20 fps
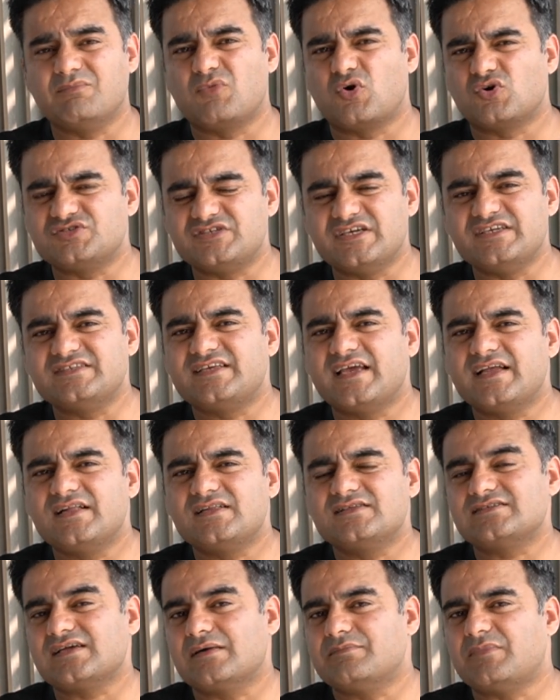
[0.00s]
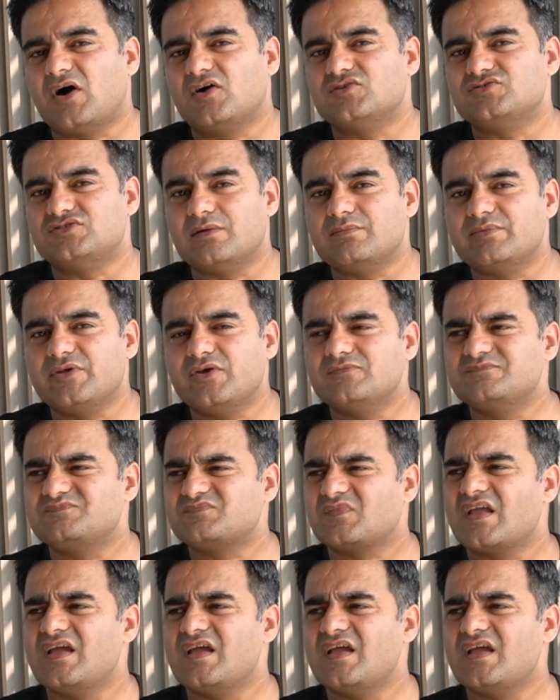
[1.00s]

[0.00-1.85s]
more details about W.